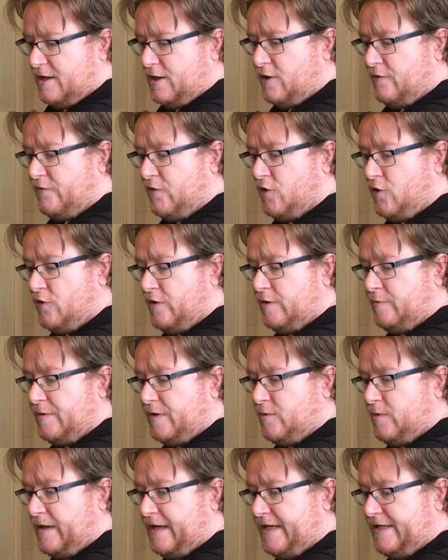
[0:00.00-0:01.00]
although it'll be
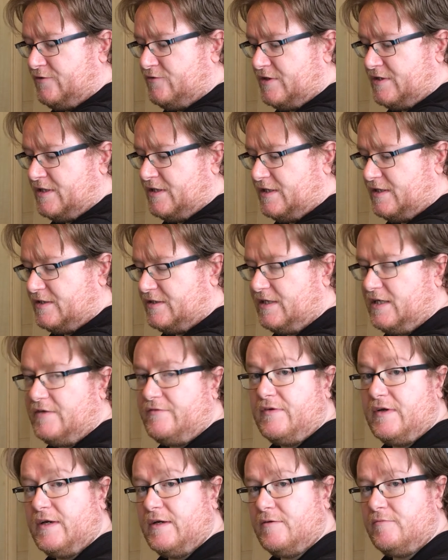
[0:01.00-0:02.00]
quite interesting to see
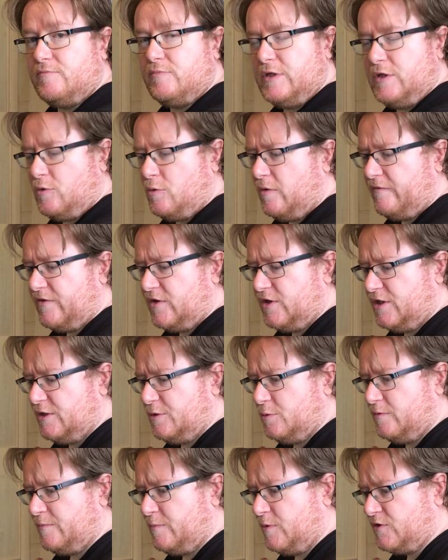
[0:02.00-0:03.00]
if what we're going to
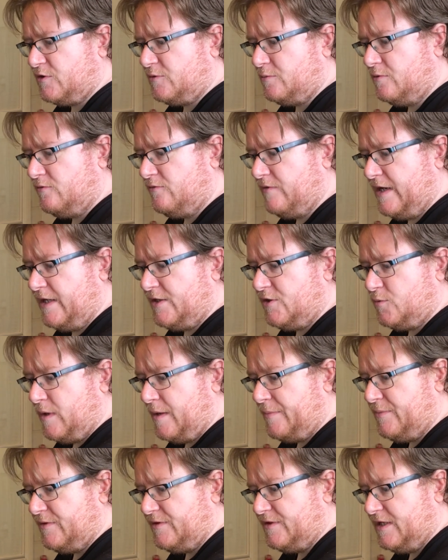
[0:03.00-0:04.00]
do with possible range
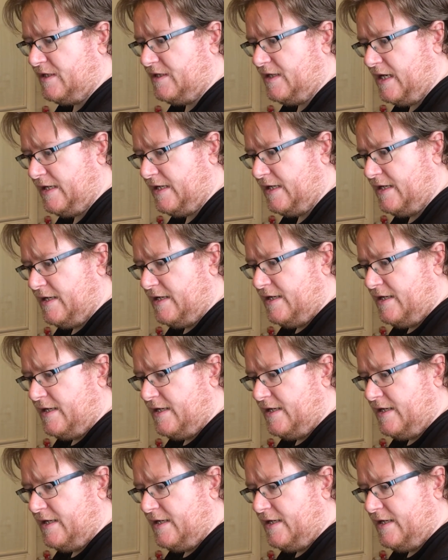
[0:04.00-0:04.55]
weapons in that.